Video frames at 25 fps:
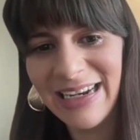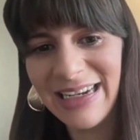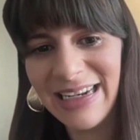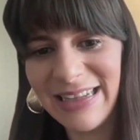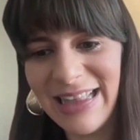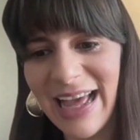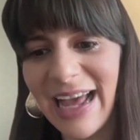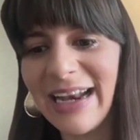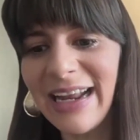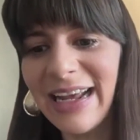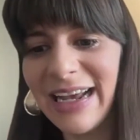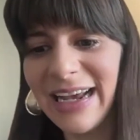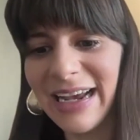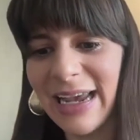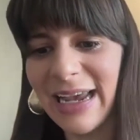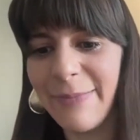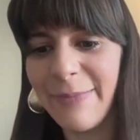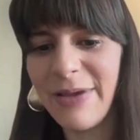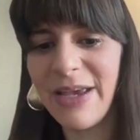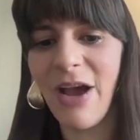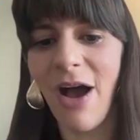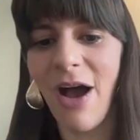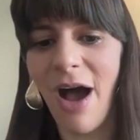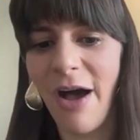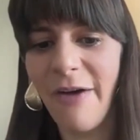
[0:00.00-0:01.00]
that it can
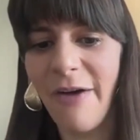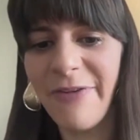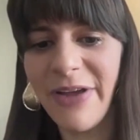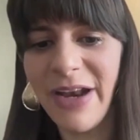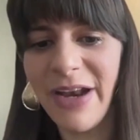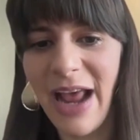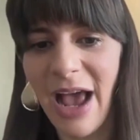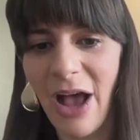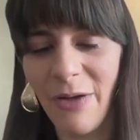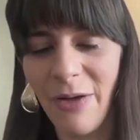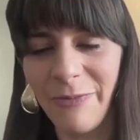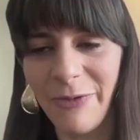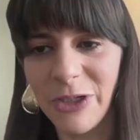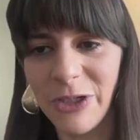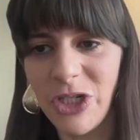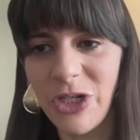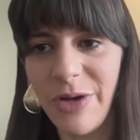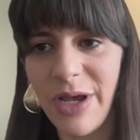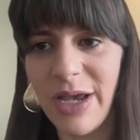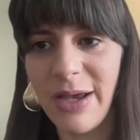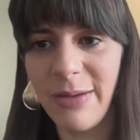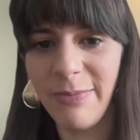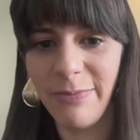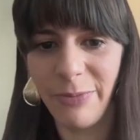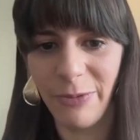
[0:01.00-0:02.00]
be often helpful
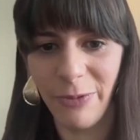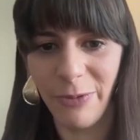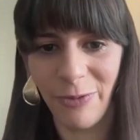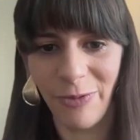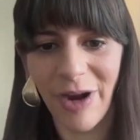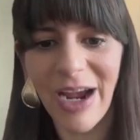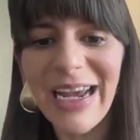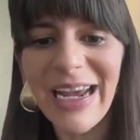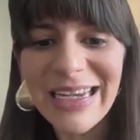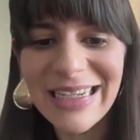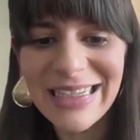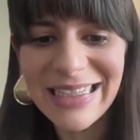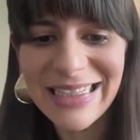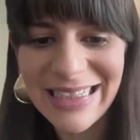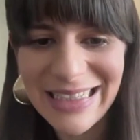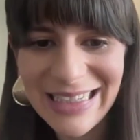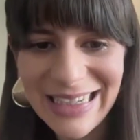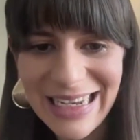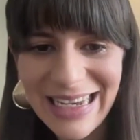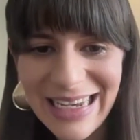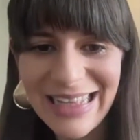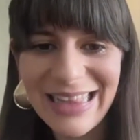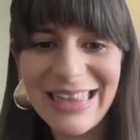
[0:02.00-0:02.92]
to embrace